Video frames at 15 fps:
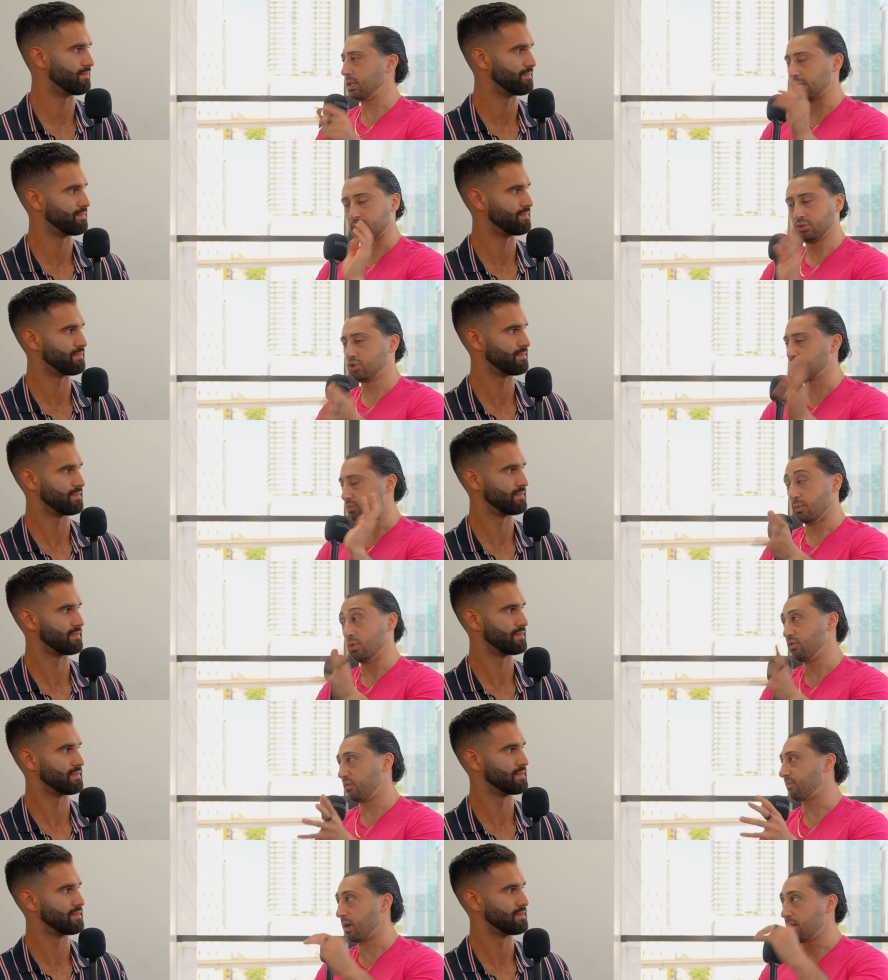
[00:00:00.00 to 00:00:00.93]
Speaker 1: like you just
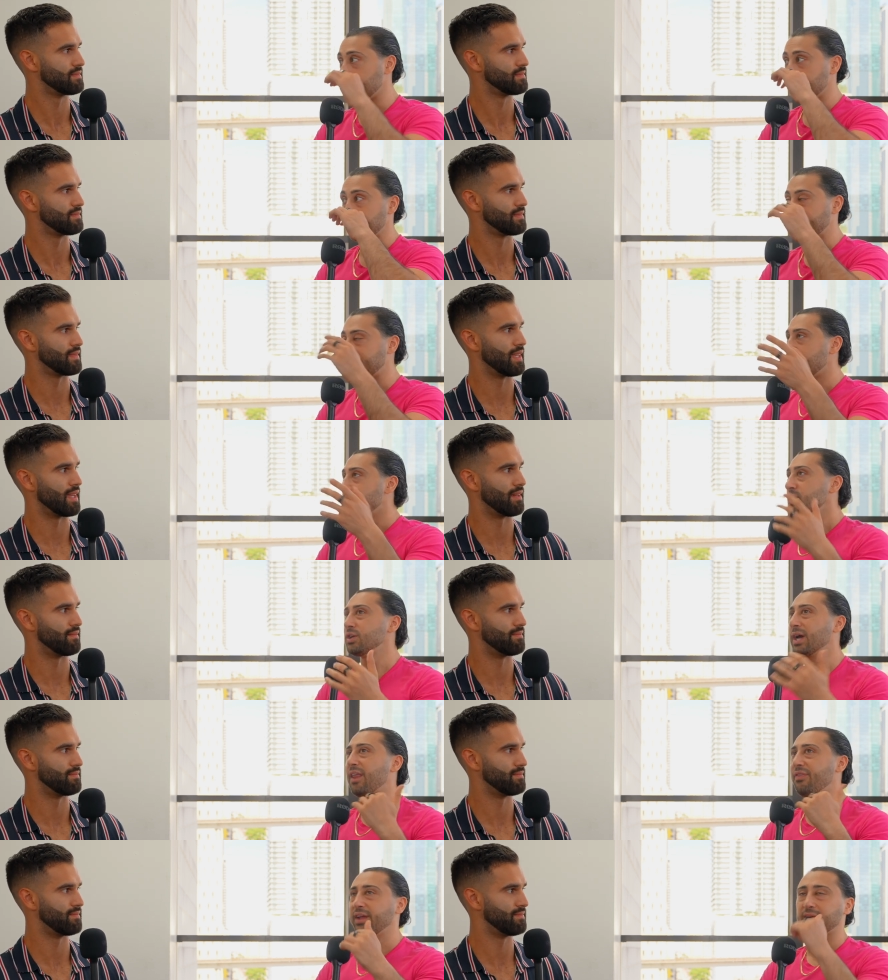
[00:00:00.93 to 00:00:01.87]
move, bro. Like yeah.
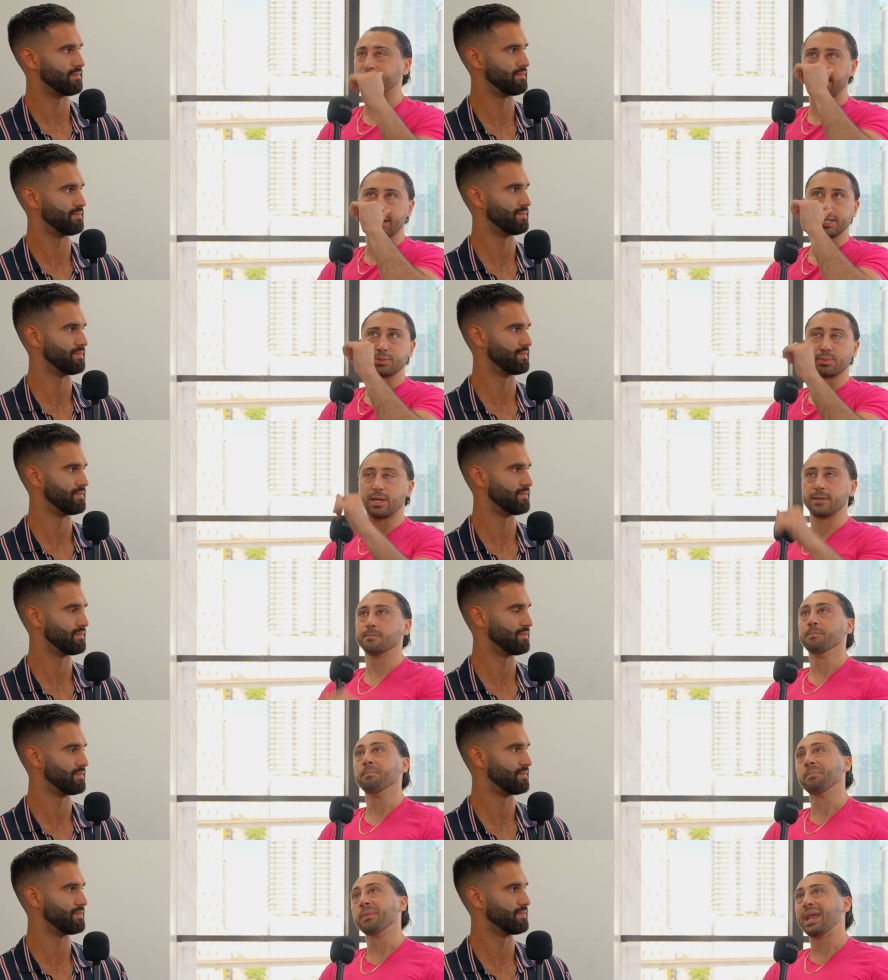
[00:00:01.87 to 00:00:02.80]
you got to think about it this way:
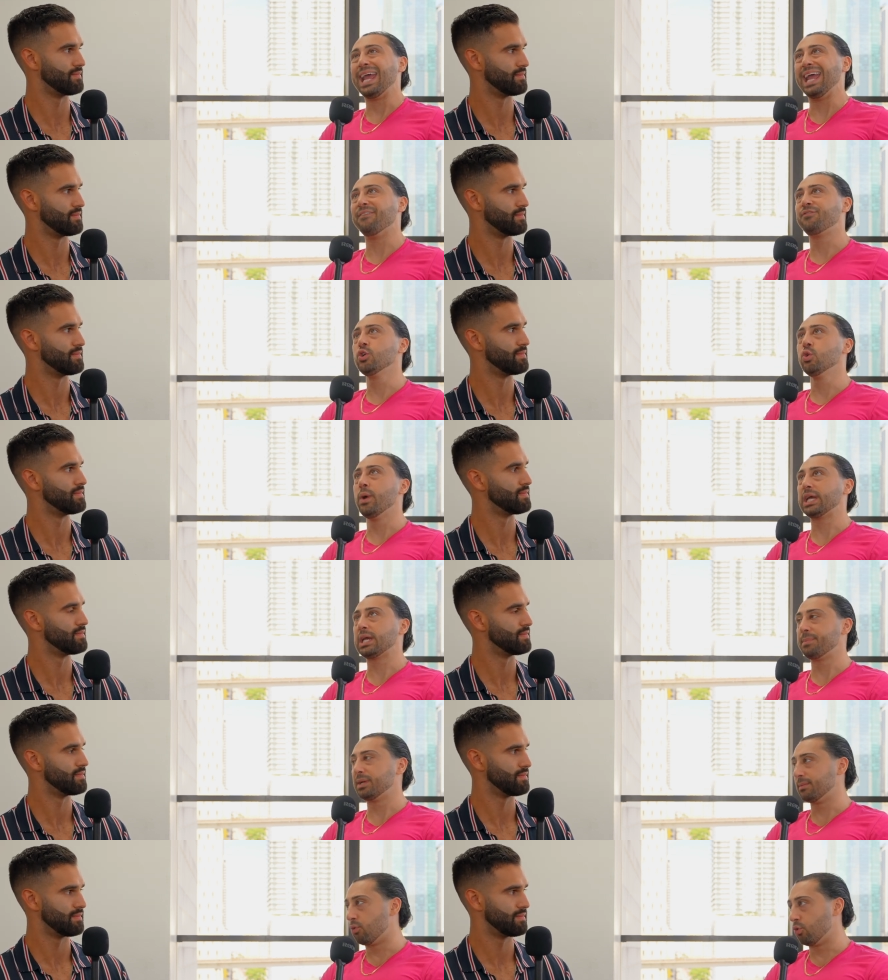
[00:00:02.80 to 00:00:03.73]
if you wake
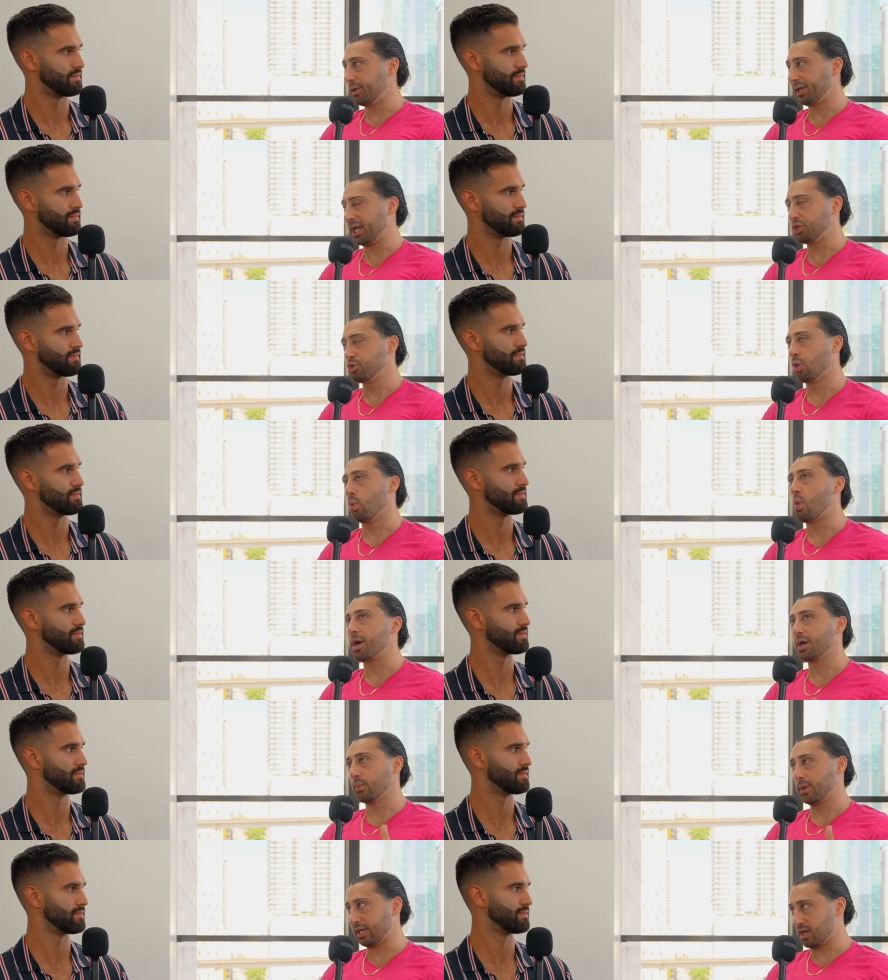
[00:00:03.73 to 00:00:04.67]
up in the morning and you don't
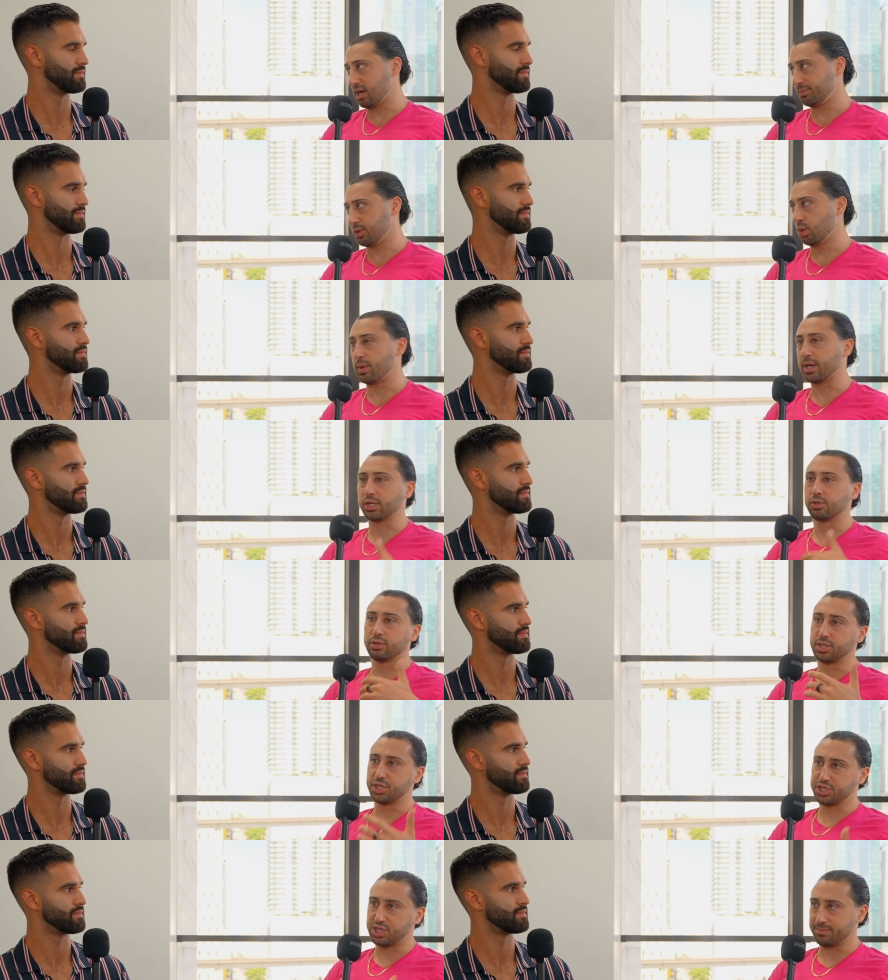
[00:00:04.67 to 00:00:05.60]
want to wake up, you don't want to go
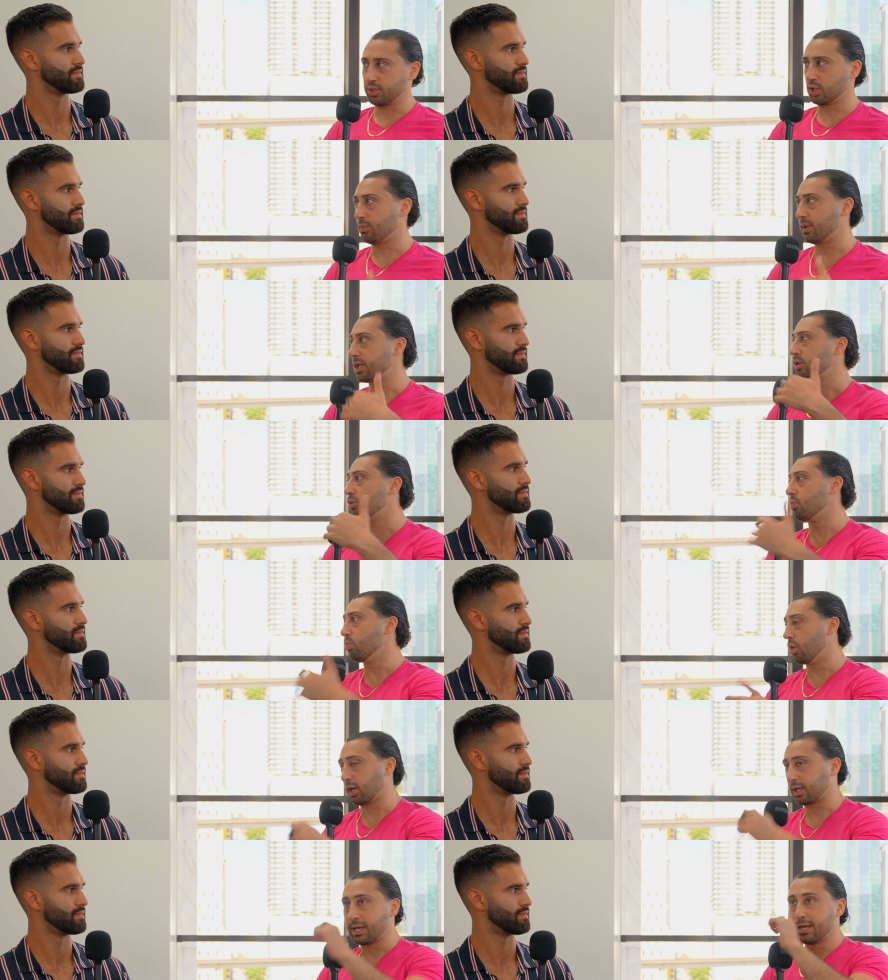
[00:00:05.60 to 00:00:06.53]
to the gym, you don't want to go
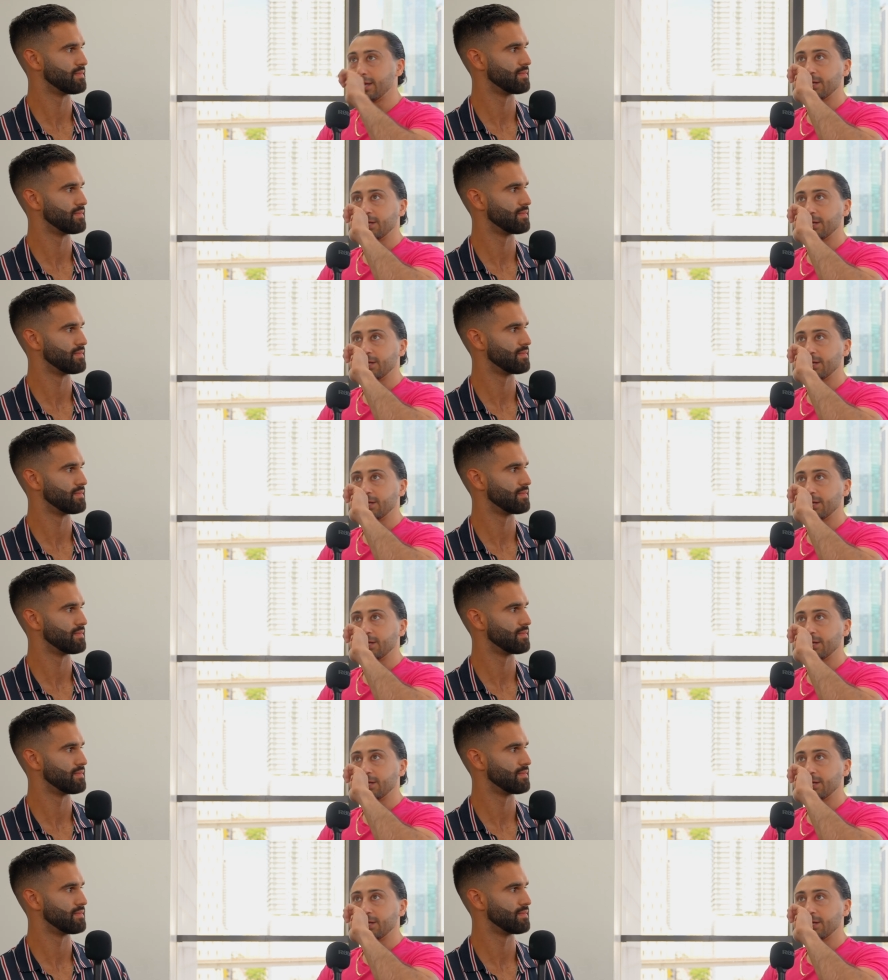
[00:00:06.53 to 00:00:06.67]
work.